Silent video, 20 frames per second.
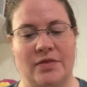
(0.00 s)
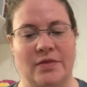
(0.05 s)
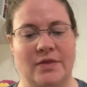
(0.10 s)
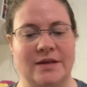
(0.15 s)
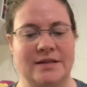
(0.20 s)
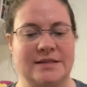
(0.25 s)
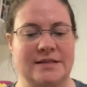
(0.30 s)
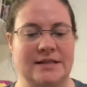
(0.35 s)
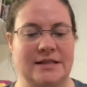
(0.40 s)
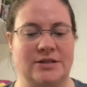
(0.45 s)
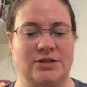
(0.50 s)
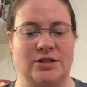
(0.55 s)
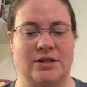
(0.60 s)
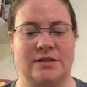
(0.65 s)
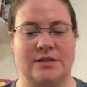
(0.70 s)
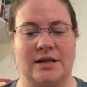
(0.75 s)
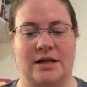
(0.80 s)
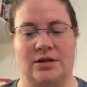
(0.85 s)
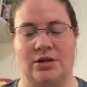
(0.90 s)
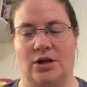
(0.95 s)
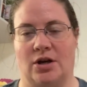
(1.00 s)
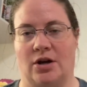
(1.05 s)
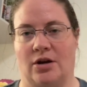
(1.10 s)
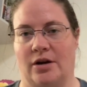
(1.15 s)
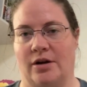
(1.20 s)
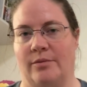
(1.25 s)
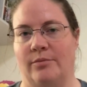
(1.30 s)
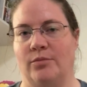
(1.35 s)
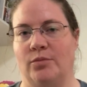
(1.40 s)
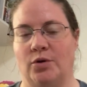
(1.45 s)
the stitches and
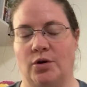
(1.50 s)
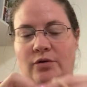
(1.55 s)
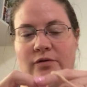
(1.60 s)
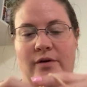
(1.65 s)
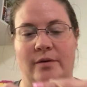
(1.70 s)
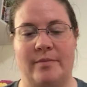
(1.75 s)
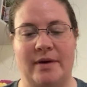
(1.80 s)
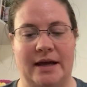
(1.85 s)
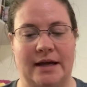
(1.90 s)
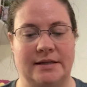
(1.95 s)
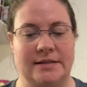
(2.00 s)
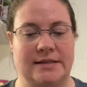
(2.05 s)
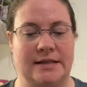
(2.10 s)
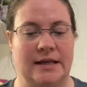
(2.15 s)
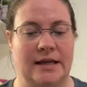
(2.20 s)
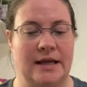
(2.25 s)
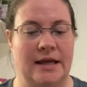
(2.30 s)
yarn move a bit,